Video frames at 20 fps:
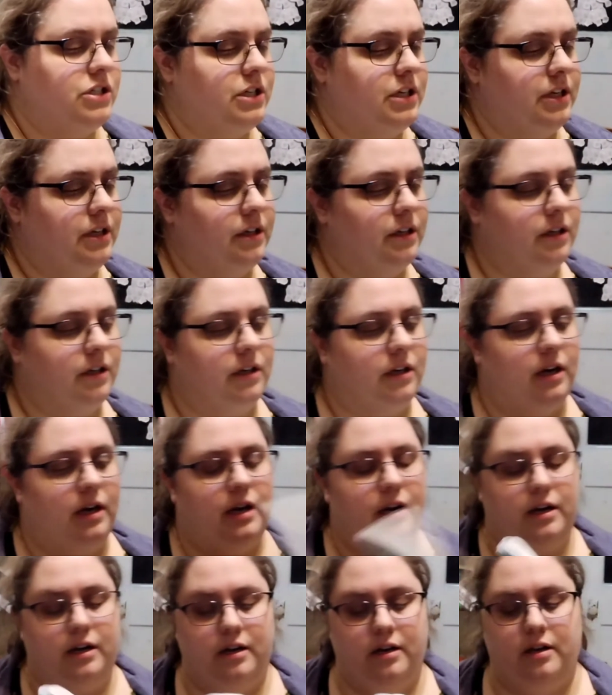year,
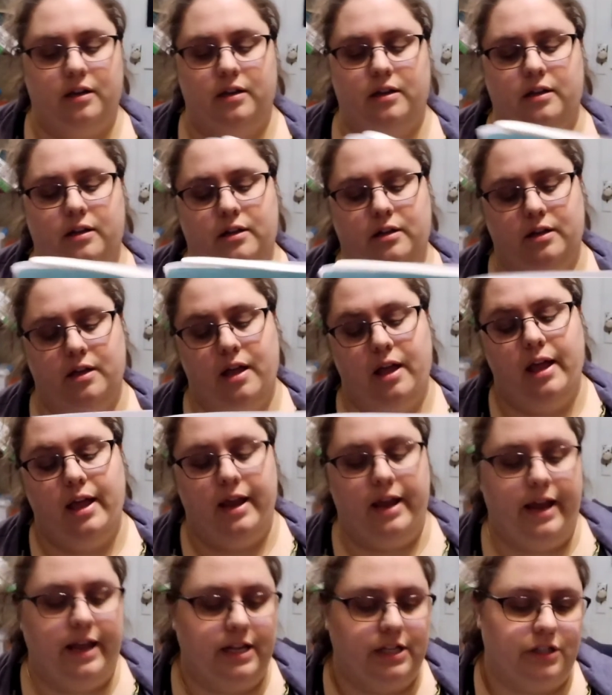
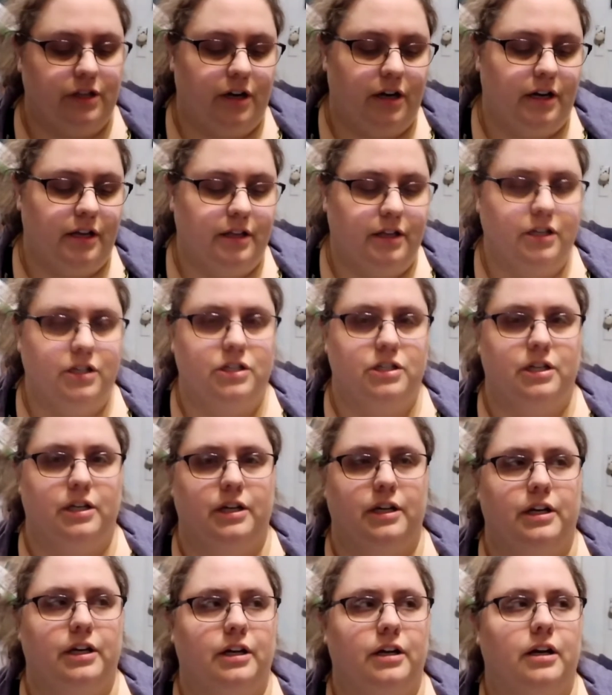I started this
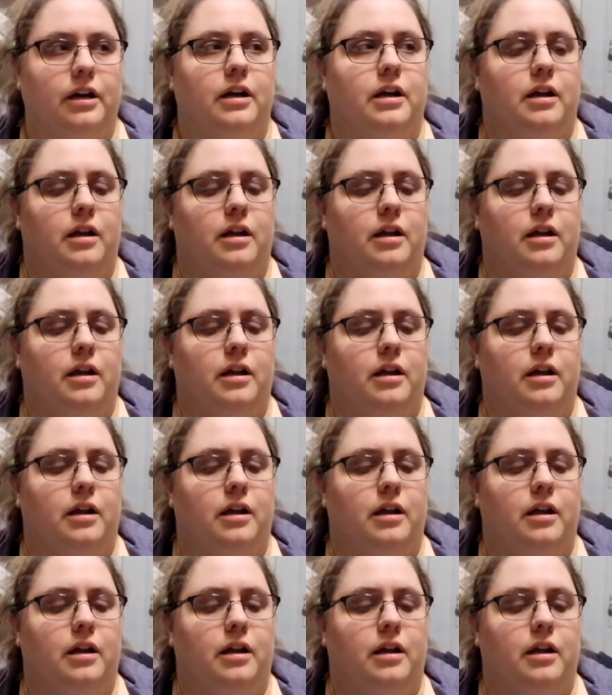year,